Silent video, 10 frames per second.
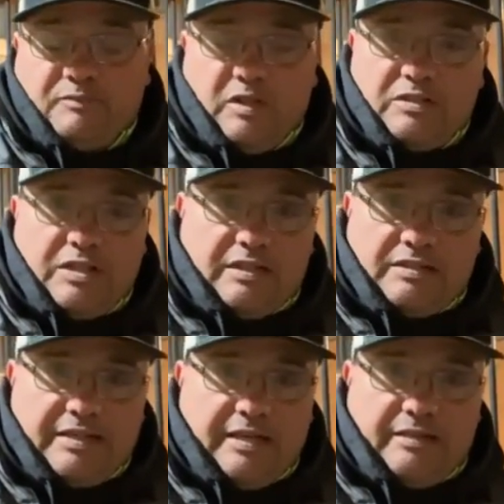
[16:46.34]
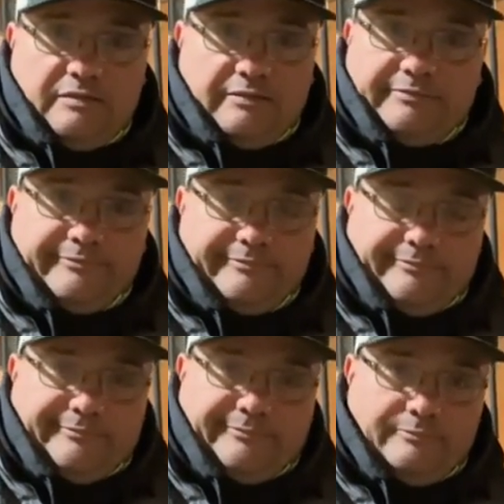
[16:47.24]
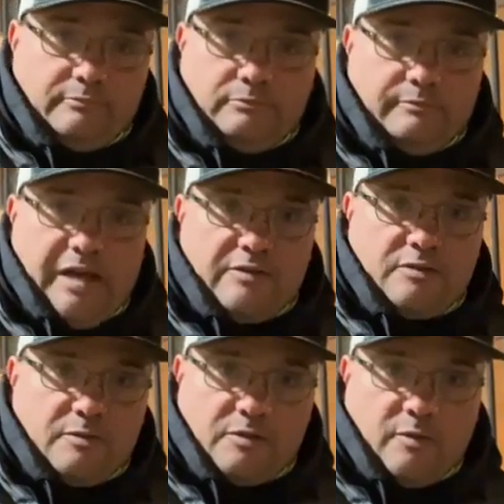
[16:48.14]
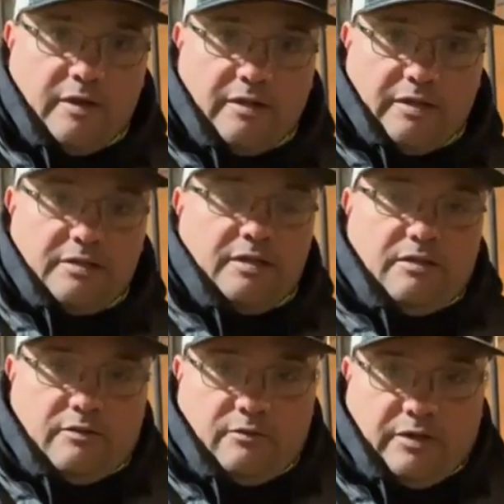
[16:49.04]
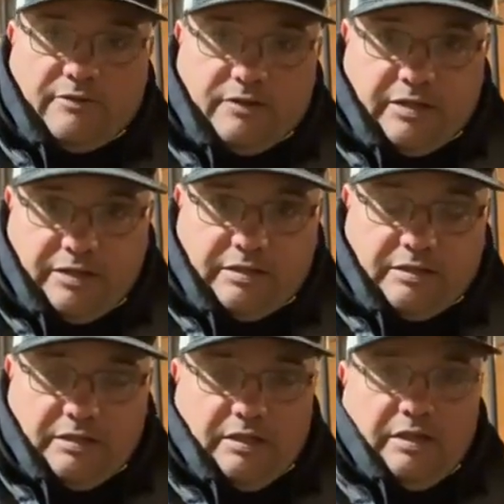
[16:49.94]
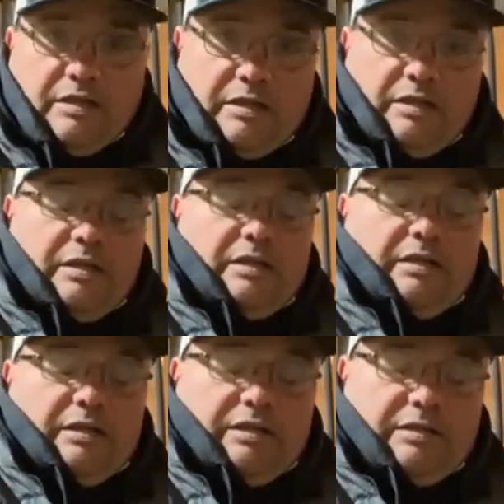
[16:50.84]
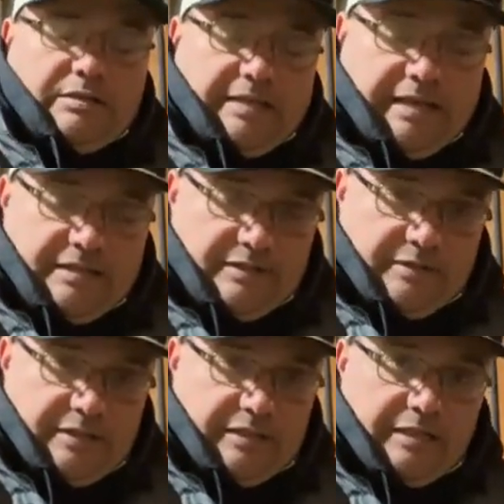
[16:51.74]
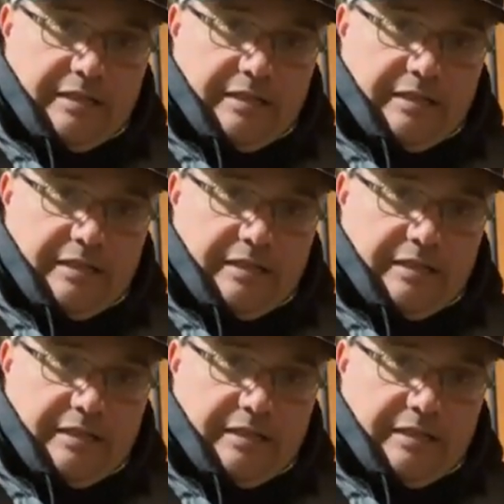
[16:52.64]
There's not a set pounds per square inch, you know, or whatever you're gonna say to it.